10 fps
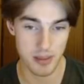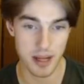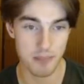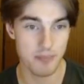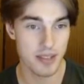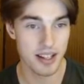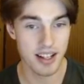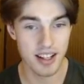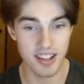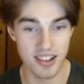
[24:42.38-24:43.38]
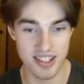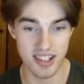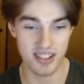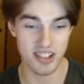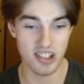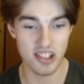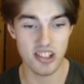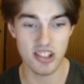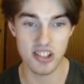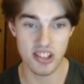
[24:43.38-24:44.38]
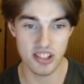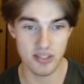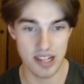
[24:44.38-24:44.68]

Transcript: me up. No, it's not. Good, good, good.